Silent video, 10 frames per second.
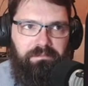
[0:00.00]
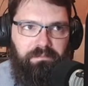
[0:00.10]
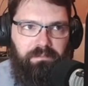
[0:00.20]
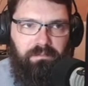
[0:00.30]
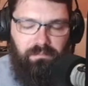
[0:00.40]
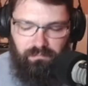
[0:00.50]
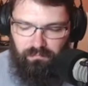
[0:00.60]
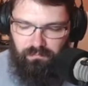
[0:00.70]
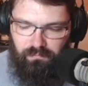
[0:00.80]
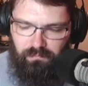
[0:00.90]

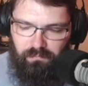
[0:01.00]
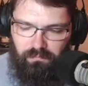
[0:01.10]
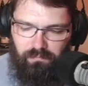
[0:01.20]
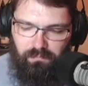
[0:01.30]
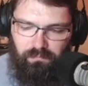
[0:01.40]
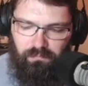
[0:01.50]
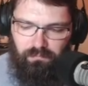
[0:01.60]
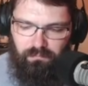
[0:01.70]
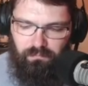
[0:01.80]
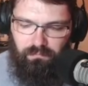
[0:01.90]

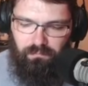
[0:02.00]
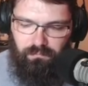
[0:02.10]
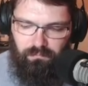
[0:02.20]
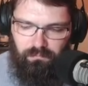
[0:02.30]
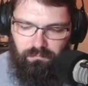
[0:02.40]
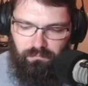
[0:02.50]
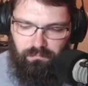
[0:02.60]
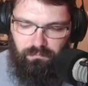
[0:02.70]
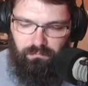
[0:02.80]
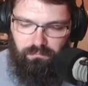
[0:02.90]

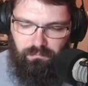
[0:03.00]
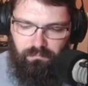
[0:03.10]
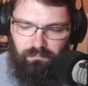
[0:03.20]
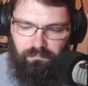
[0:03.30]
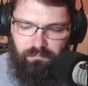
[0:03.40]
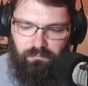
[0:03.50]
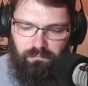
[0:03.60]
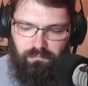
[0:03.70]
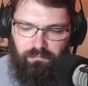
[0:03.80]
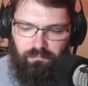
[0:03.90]
Nobody speaks.